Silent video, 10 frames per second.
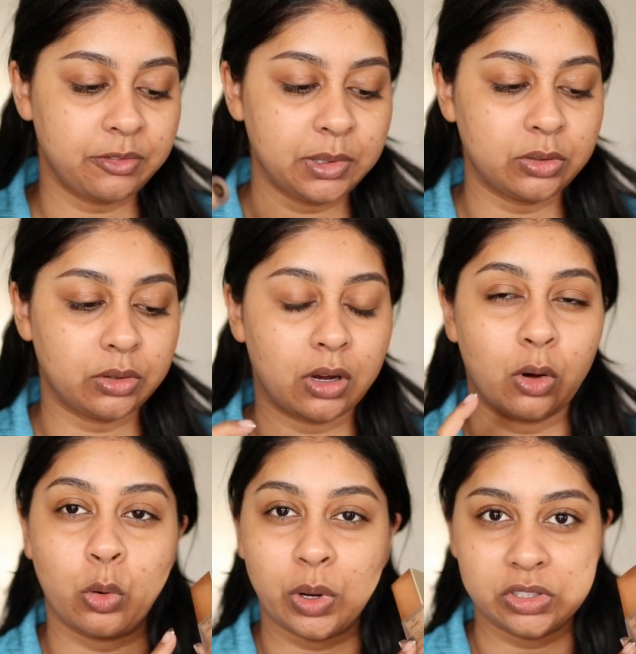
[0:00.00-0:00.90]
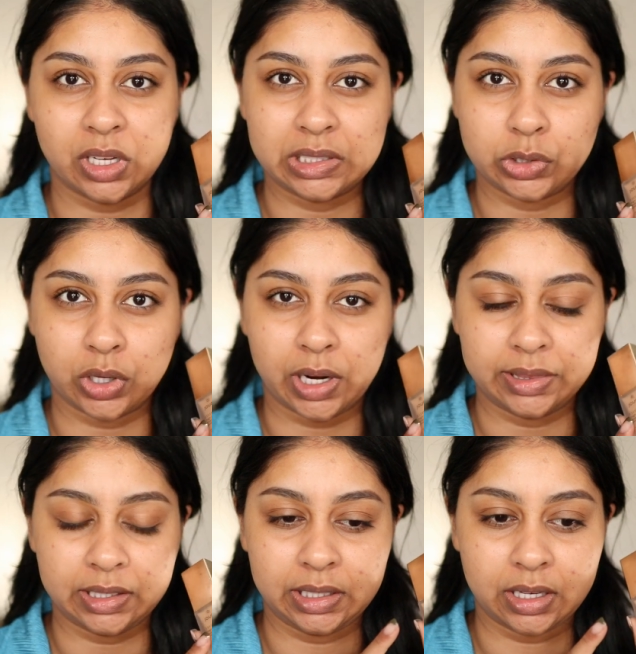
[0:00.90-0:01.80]
I've been always dying to
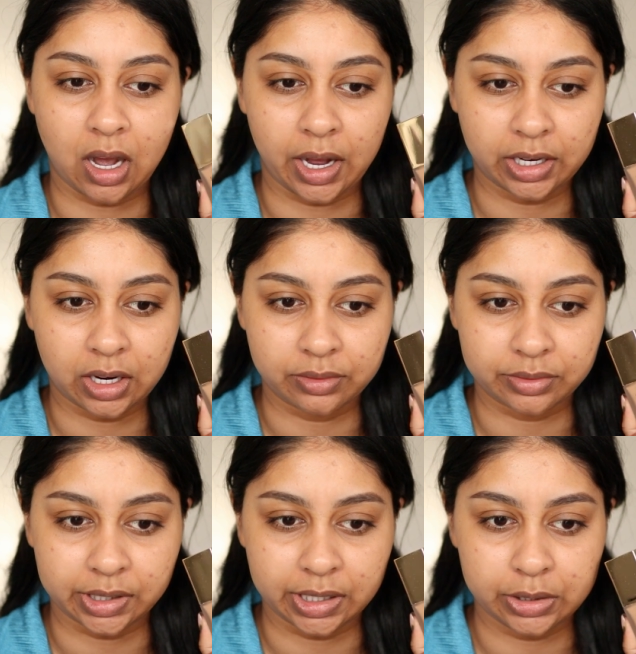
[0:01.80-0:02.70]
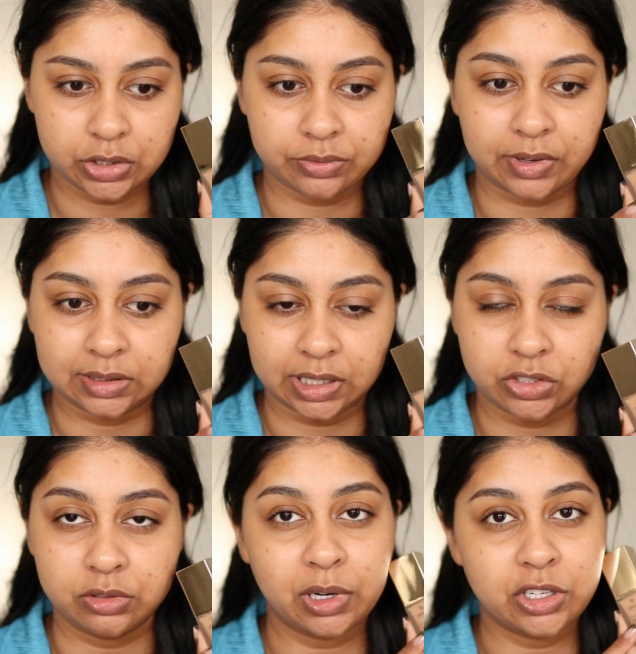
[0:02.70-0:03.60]
try the high coverage
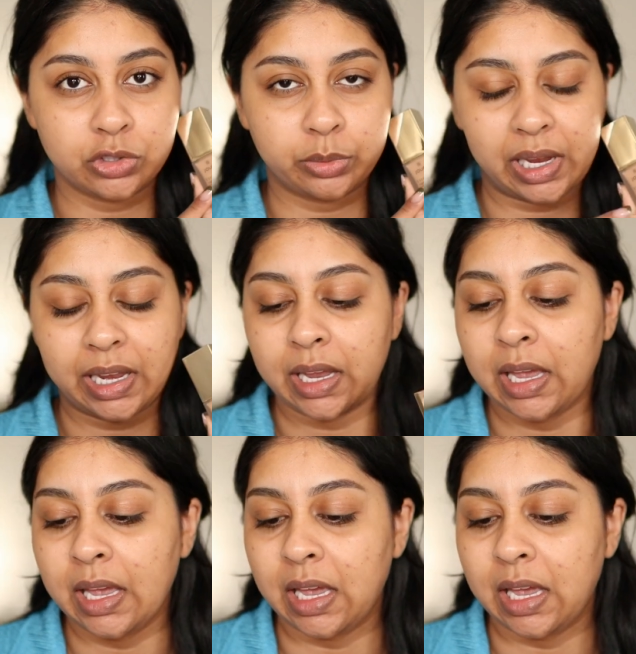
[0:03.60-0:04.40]
foundation by Jouer